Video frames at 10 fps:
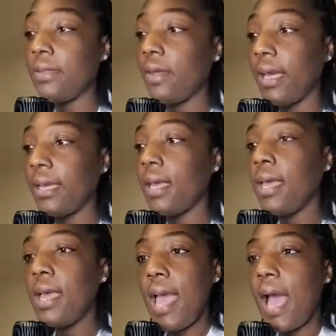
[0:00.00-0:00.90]
Like
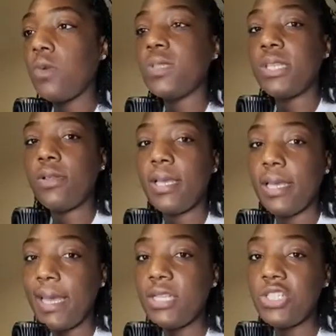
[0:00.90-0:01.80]
I was still
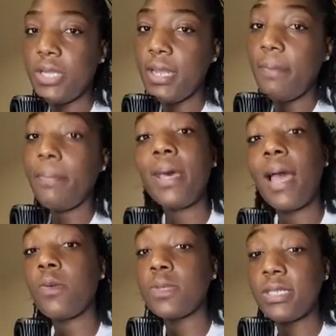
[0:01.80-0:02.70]
engaging in it, but
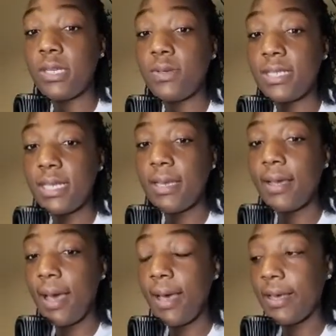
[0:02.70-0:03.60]
I was still seeking
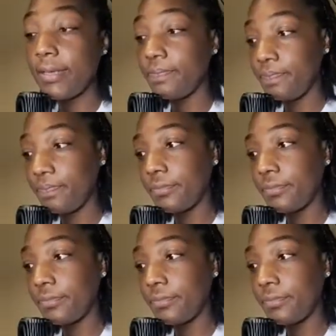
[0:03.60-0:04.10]
God.